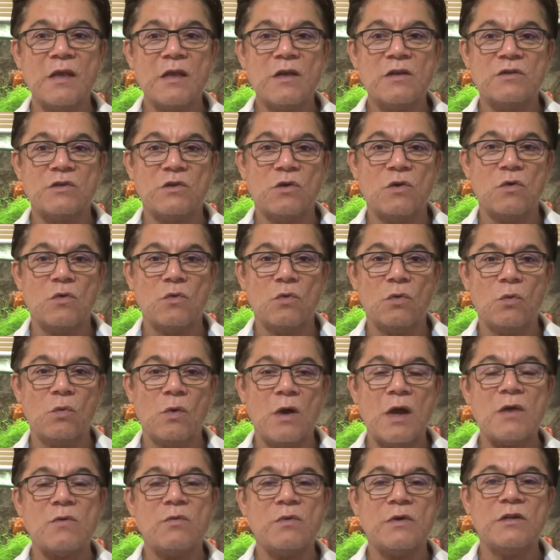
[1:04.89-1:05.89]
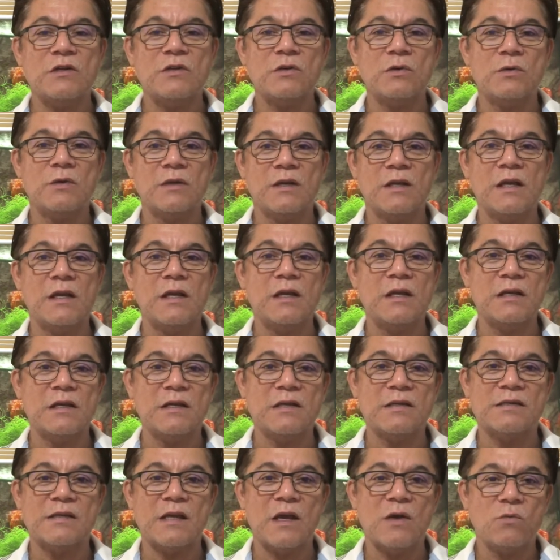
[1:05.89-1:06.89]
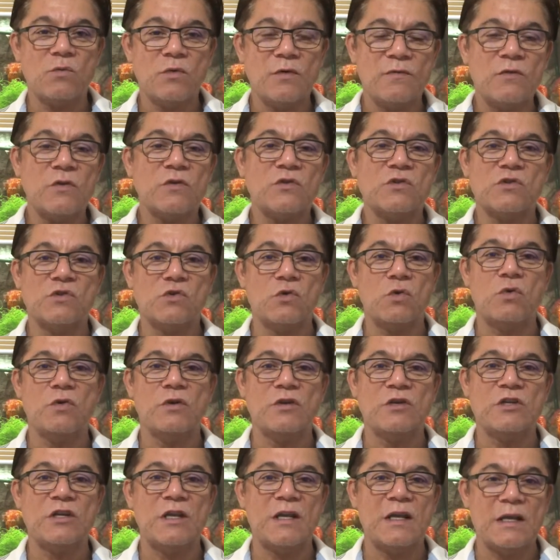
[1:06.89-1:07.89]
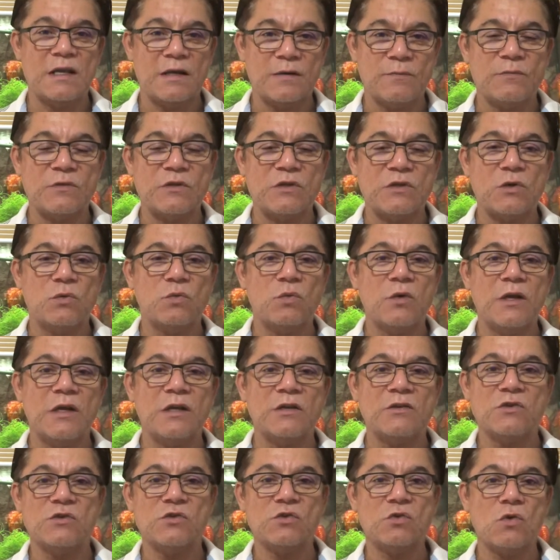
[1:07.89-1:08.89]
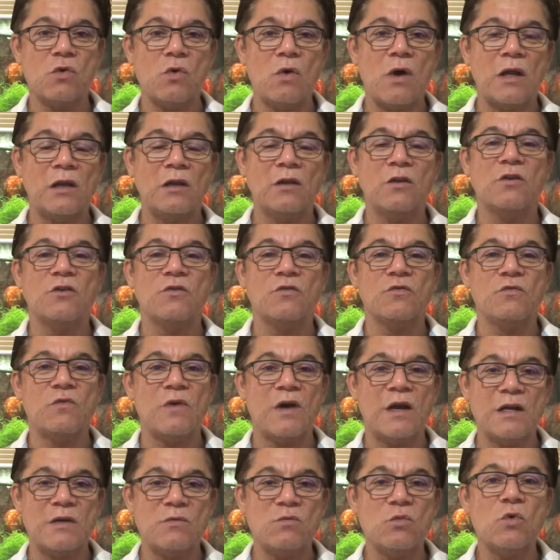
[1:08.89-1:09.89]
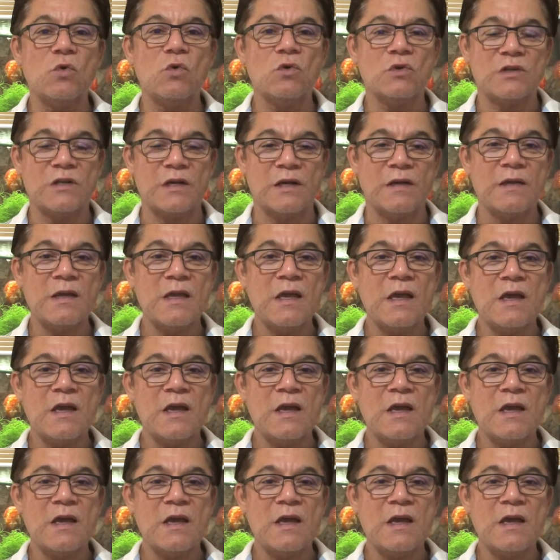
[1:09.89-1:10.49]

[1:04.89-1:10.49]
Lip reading: So the way we do it here is that we've got storage here, so we can store a lot of rainwater.